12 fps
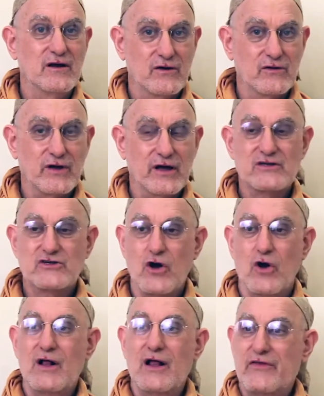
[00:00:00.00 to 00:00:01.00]
Right?
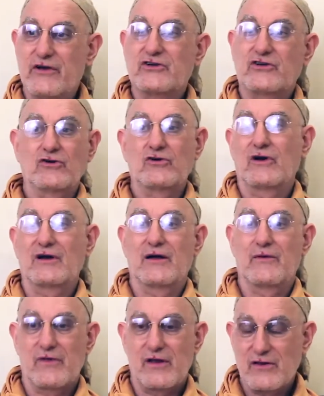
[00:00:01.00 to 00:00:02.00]
So they're still going
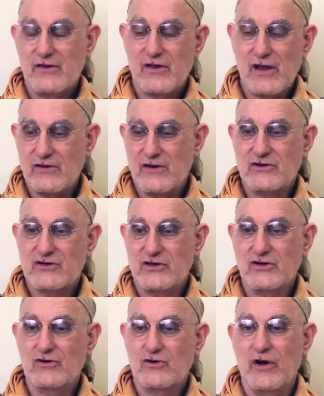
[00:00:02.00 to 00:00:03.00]

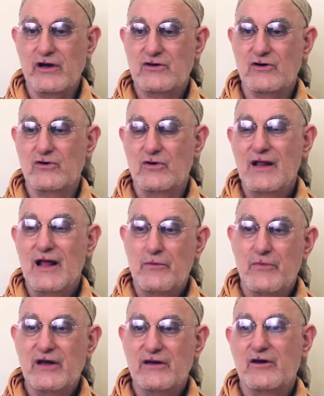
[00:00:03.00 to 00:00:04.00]
to
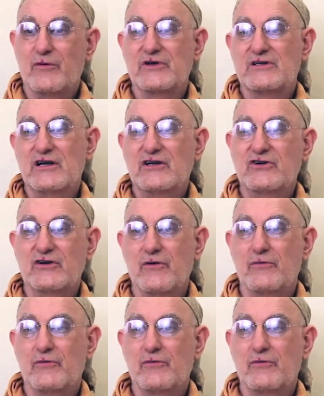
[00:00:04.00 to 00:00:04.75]
be in their position of